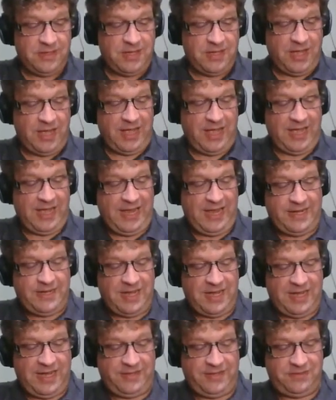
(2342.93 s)
Hide
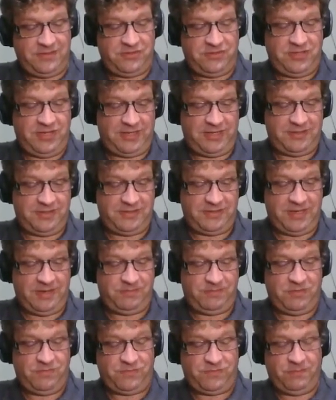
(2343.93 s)
hides the checked
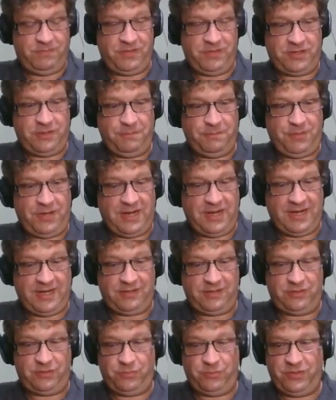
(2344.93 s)
exception from the
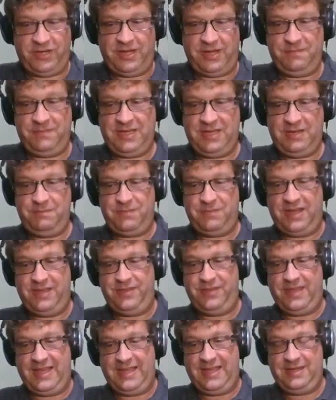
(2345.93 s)
compiler. What I mean by
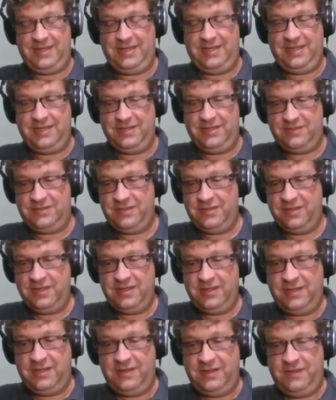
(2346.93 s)
that is
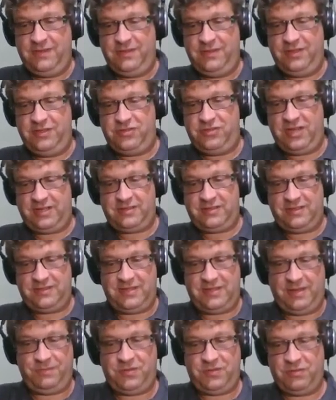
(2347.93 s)
the checked
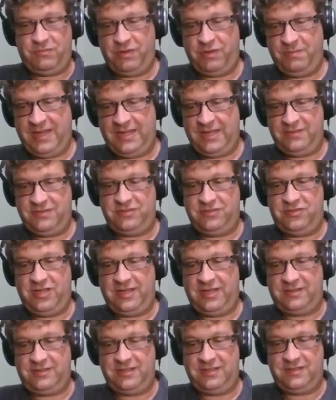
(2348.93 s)
exception remains a
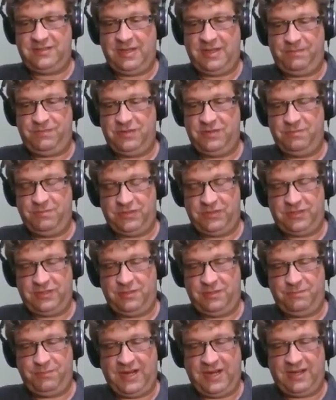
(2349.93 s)
checked exception, but the
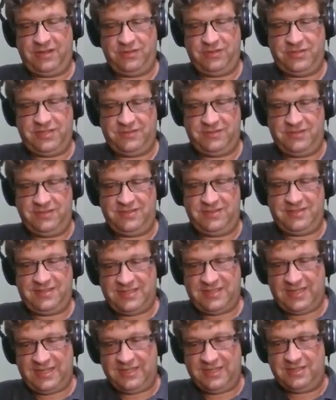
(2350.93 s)
compiler doesn't
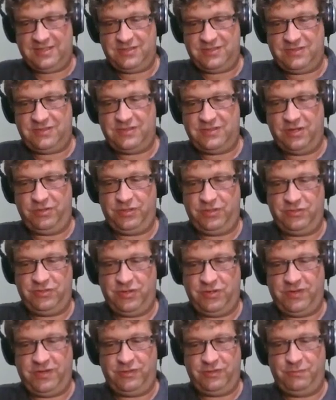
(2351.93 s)
see it, so you
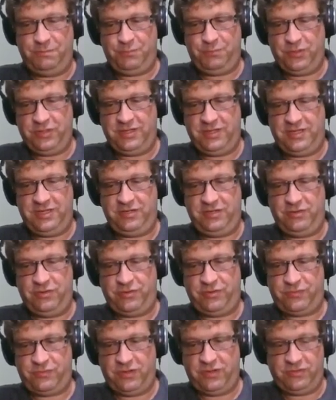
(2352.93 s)
don't have to put it in your
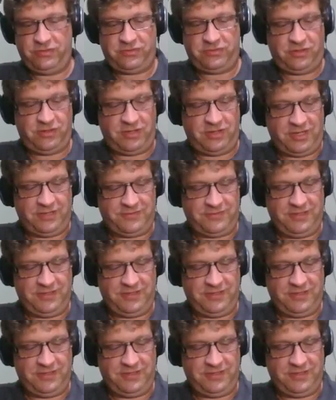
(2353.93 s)
throws clause.